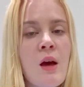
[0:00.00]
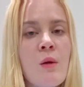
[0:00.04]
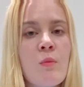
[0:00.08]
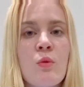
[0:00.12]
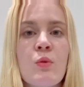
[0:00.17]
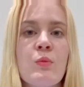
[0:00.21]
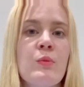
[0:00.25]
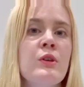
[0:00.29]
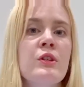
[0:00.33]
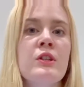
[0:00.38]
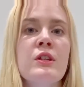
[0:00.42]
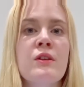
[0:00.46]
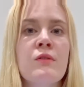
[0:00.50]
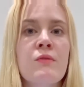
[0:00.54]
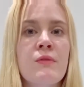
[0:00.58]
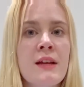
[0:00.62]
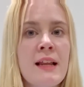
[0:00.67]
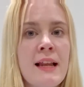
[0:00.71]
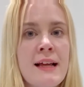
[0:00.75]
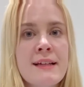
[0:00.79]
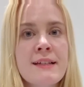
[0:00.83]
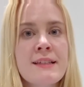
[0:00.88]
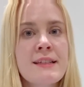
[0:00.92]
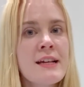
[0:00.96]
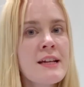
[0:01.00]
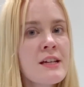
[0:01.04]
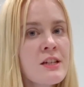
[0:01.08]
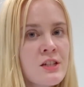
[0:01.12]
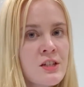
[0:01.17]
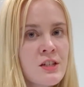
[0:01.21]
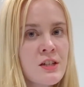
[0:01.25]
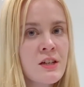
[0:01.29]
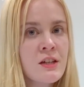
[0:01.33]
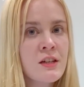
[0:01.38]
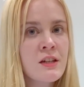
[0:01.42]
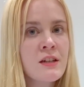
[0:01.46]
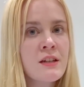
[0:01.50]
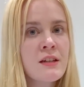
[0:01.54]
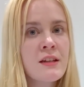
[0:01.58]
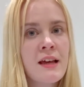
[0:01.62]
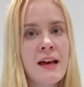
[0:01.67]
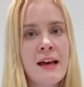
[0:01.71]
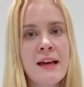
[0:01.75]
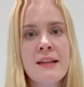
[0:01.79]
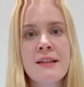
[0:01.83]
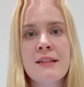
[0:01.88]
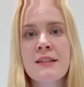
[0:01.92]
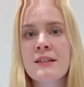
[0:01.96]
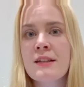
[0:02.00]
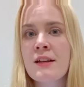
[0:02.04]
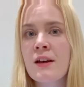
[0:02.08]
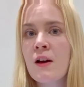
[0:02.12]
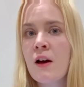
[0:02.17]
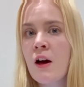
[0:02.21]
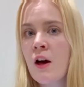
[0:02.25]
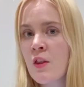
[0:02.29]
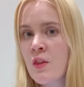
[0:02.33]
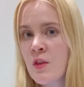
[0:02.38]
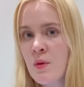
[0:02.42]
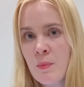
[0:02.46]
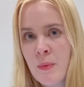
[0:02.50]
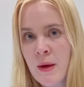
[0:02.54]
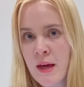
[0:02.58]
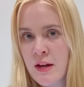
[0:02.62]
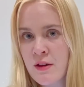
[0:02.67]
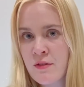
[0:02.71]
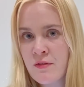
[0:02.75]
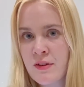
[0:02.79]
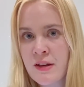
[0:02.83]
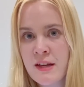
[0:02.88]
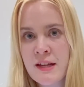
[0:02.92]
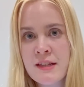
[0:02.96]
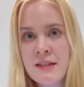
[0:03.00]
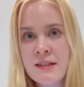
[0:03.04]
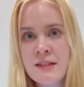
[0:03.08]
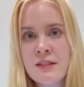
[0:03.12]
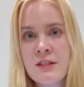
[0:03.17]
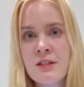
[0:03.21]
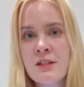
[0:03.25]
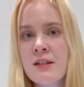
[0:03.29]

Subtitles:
promoting relaxation and other benefits,